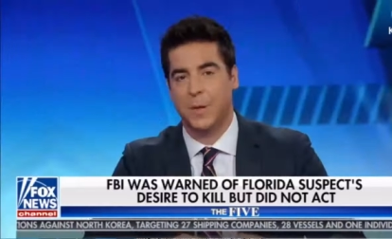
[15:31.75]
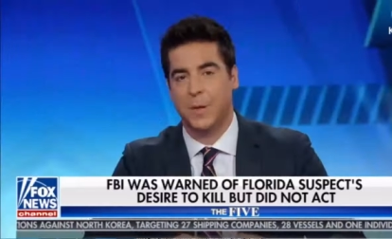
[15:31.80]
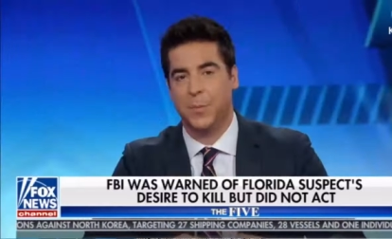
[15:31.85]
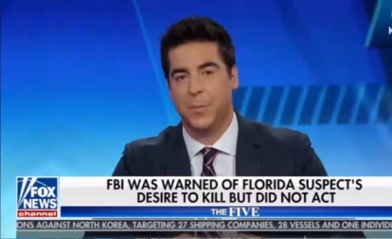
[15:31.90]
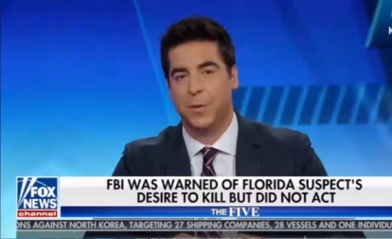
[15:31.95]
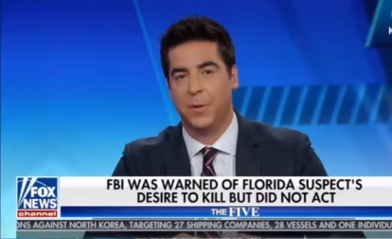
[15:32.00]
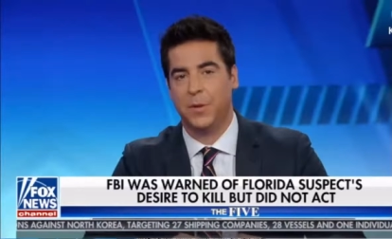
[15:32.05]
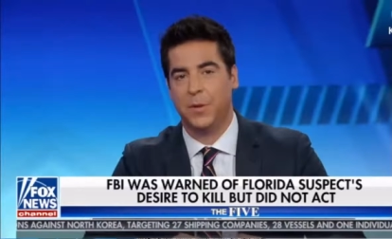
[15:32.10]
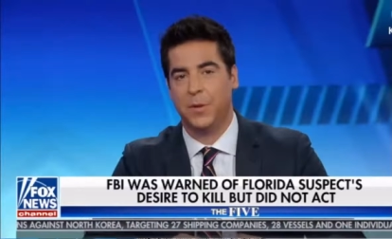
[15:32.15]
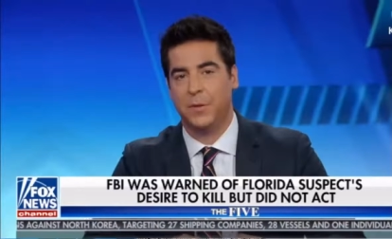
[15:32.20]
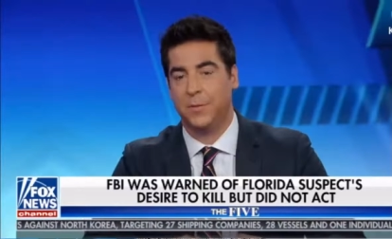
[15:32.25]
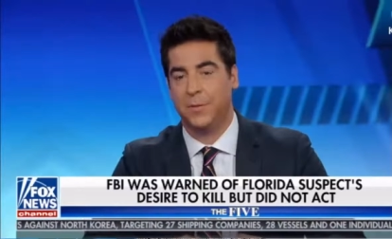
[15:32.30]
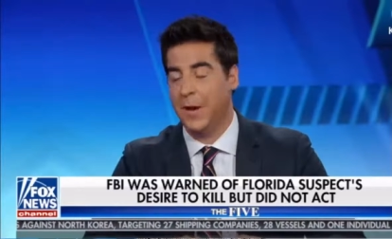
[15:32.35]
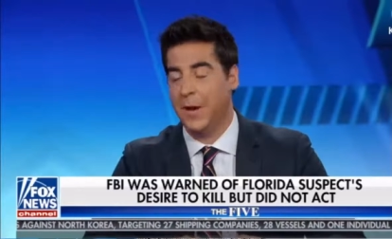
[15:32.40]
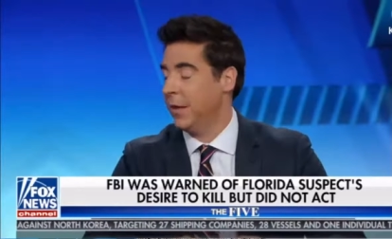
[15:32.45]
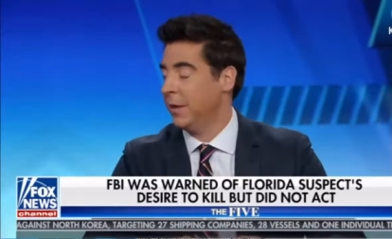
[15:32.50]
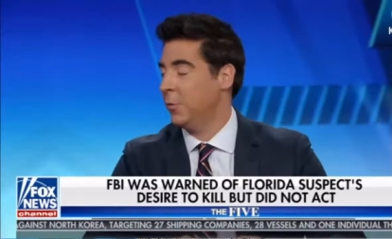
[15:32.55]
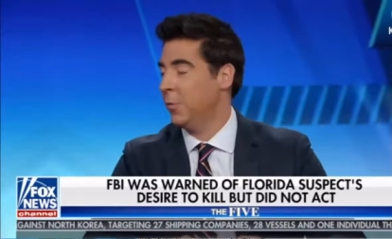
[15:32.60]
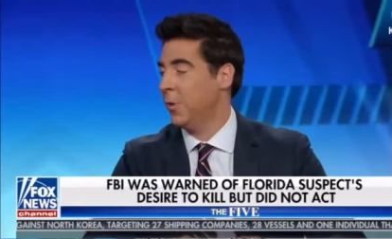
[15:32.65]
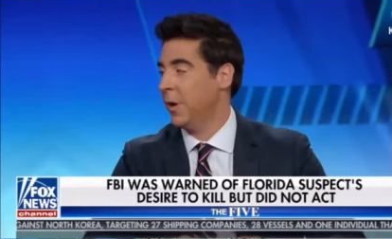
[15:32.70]
people that
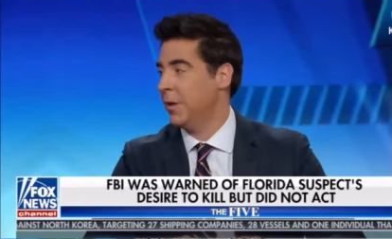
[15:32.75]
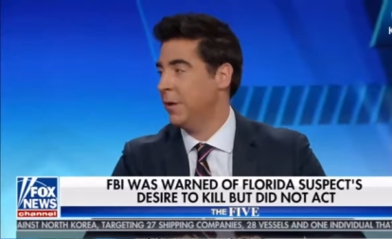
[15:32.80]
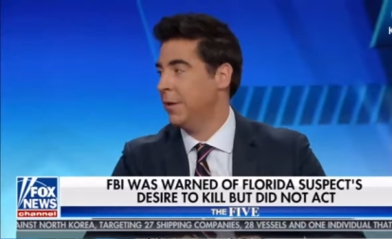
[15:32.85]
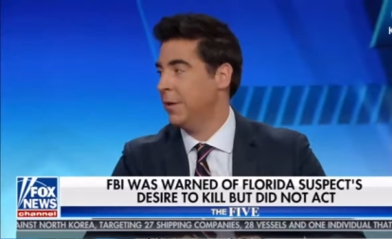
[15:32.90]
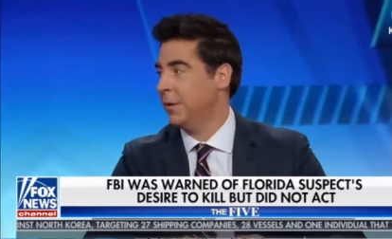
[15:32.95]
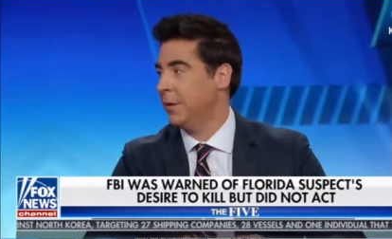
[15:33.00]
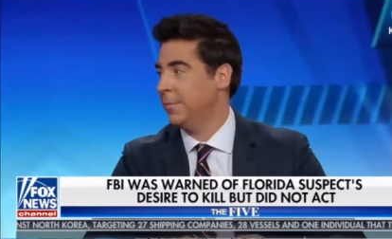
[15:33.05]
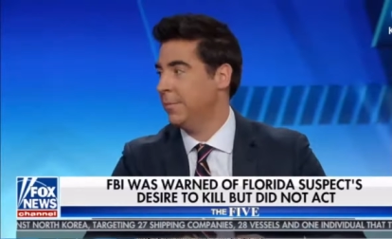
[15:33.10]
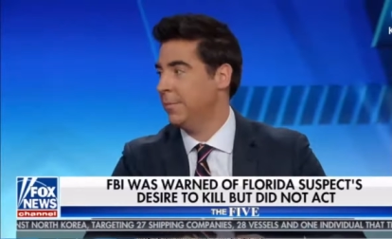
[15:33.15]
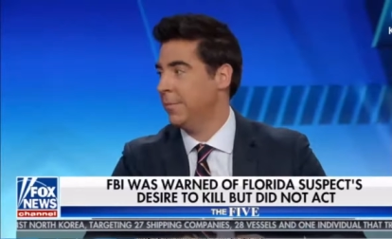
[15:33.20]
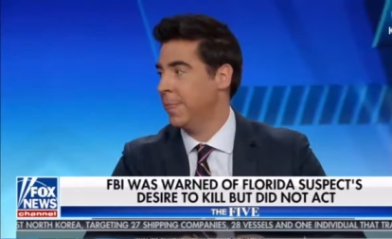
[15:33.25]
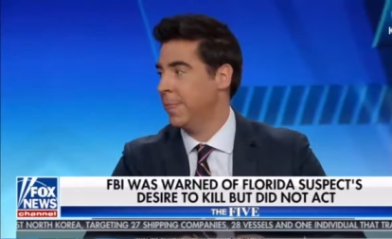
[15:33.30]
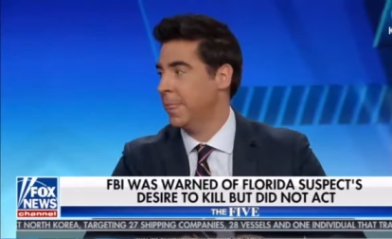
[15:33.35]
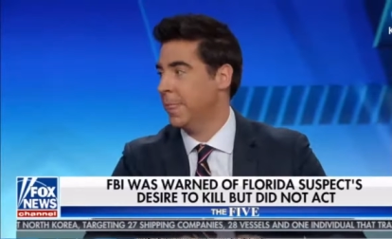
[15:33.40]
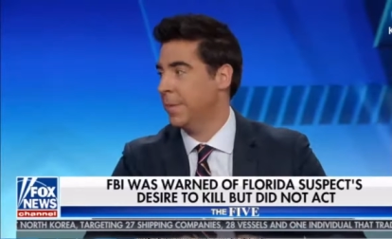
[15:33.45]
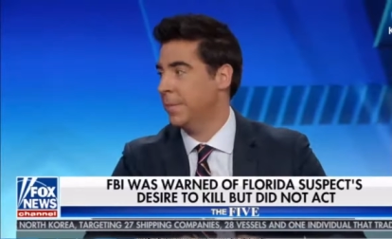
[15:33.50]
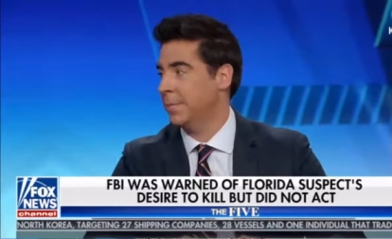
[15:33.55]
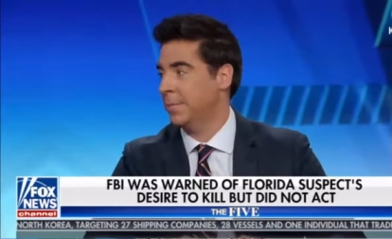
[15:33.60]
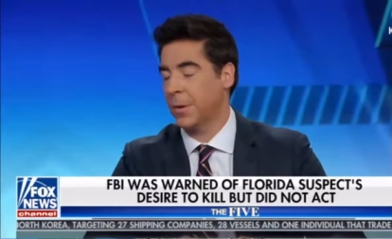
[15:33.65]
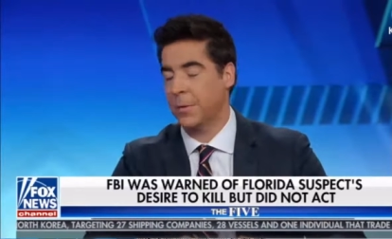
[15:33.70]
evaluated him
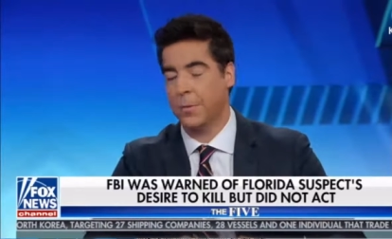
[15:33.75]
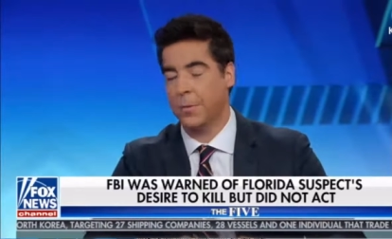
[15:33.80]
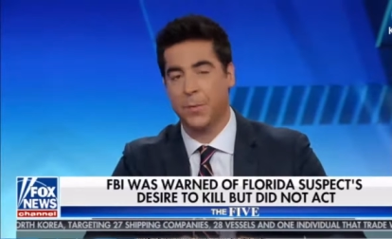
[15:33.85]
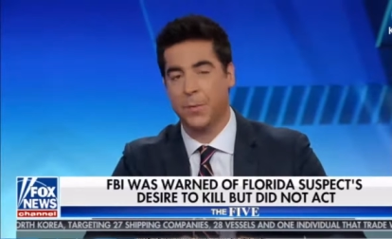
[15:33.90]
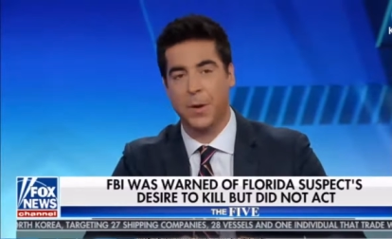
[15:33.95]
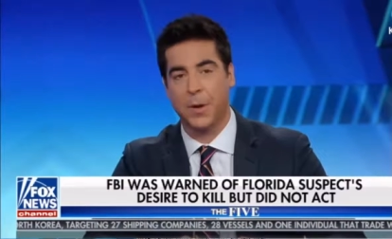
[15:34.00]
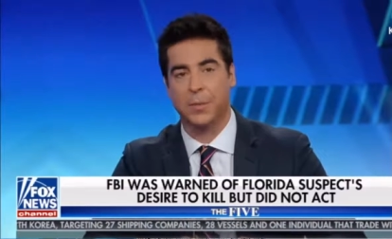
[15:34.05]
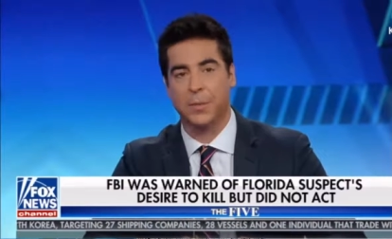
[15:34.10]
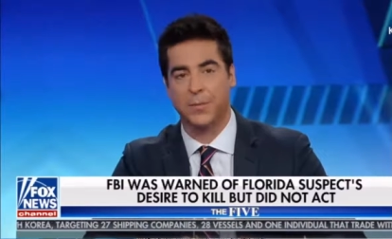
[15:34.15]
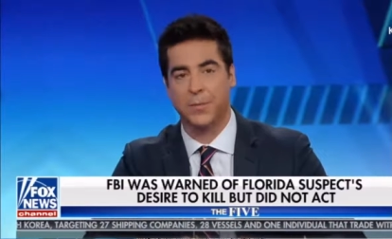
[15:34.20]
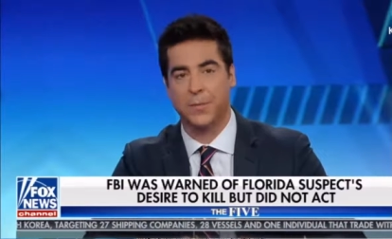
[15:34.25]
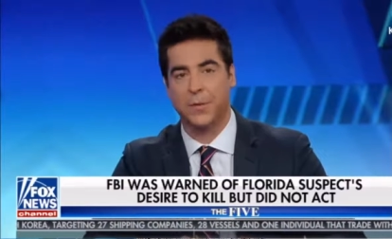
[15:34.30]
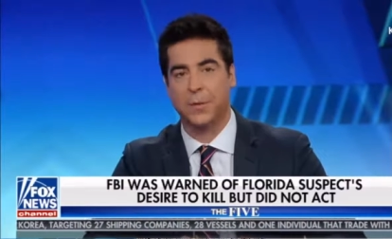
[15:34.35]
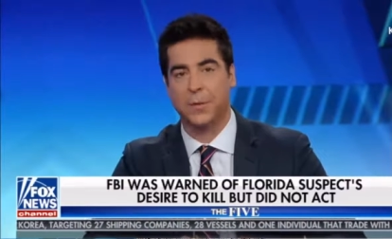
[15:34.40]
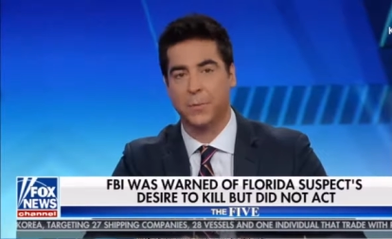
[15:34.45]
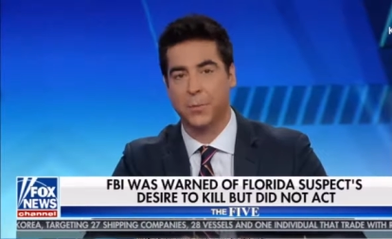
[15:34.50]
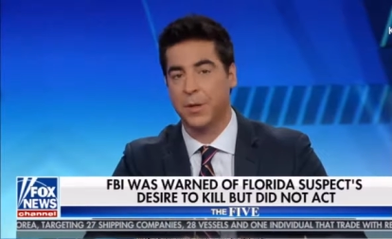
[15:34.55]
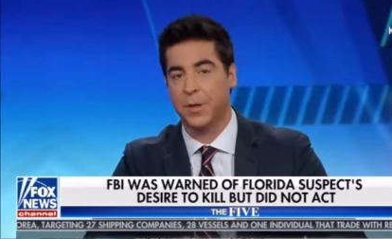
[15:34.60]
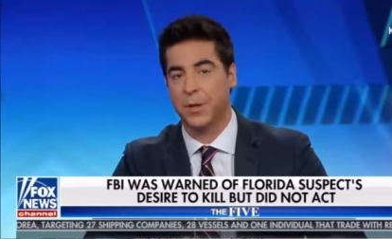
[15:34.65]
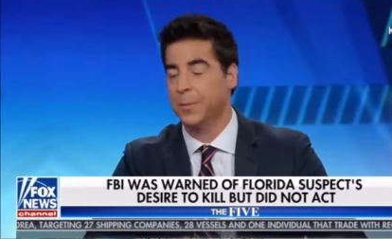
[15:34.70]
are probably
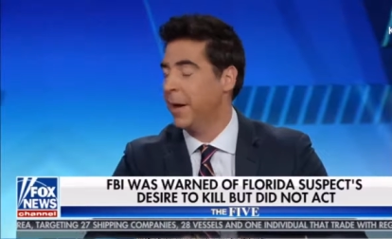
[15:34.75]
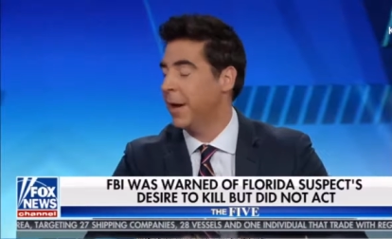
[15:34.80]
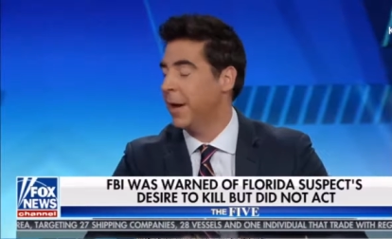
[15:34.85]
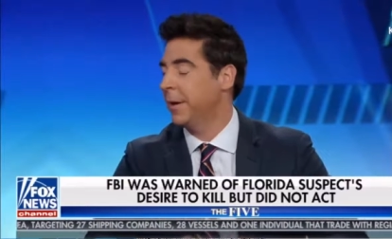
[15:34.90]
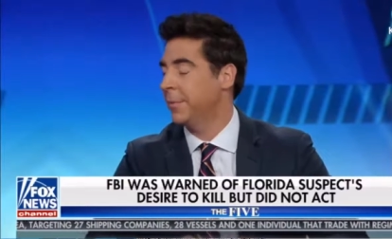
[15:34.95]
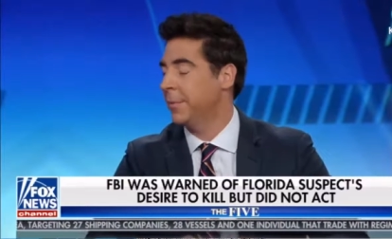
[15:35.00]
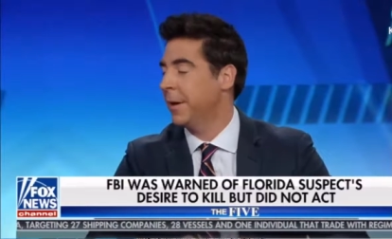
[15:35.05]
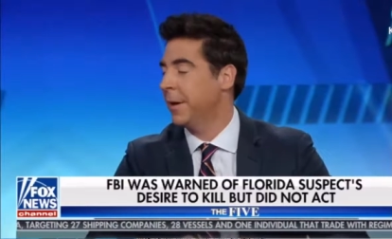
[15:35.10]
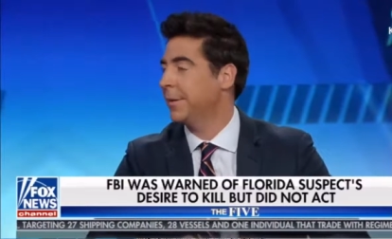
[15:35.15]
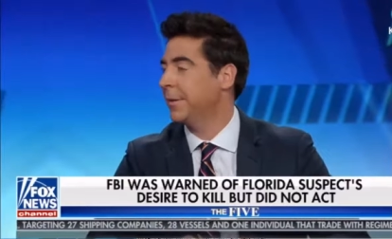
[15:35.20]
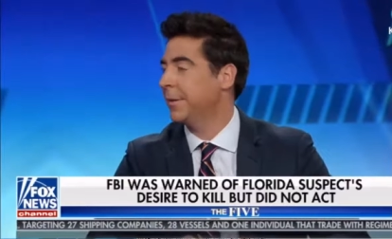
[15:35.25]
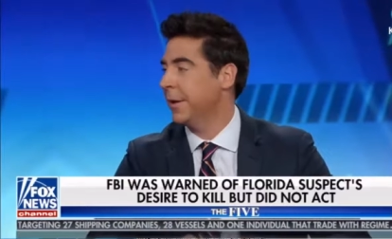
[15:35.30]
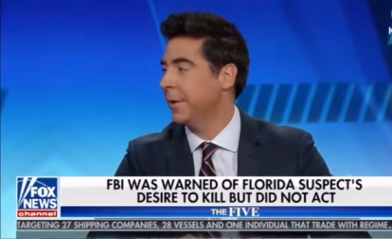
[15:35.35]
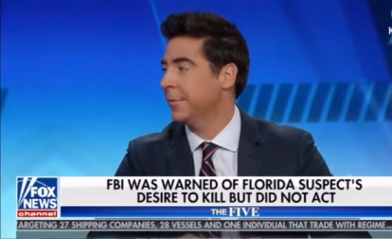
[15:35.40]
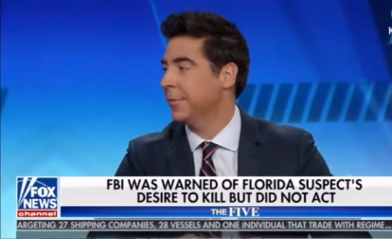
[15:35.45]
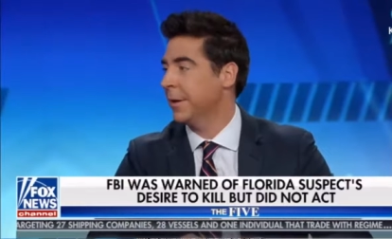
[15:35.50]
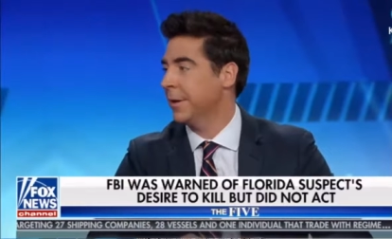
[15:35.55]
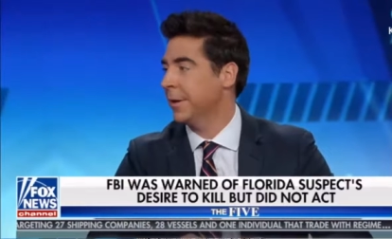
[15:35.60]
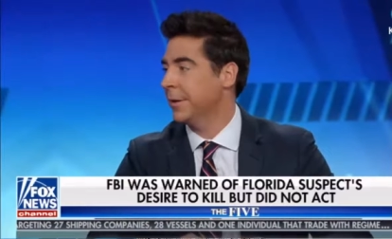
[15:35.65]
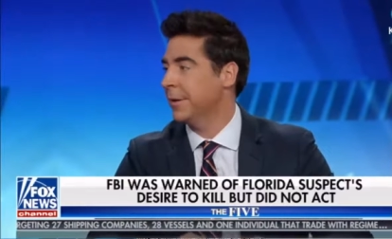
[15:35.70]
feeling pretty bad about
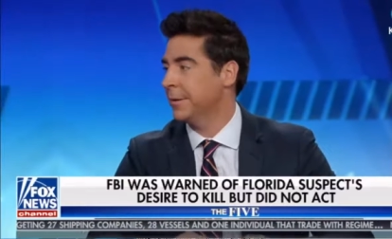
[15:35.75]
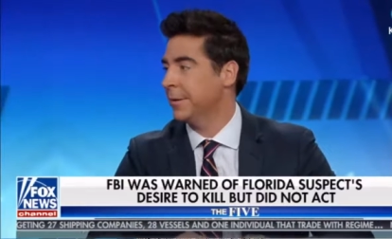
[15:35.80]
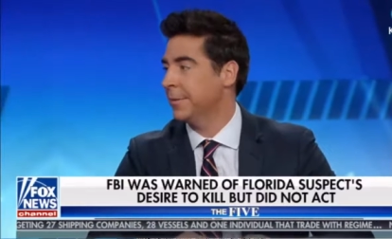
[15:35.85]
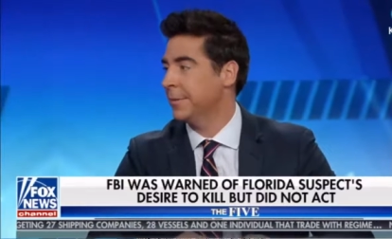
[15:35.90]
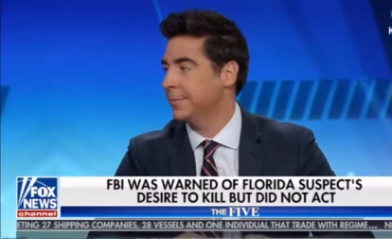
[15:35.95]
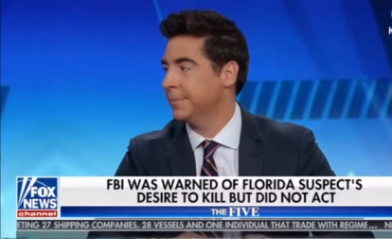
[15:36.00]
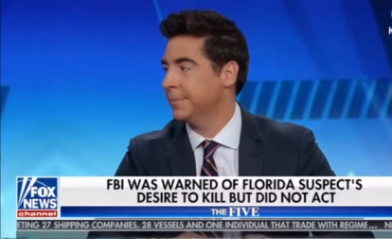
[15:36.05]
that right now.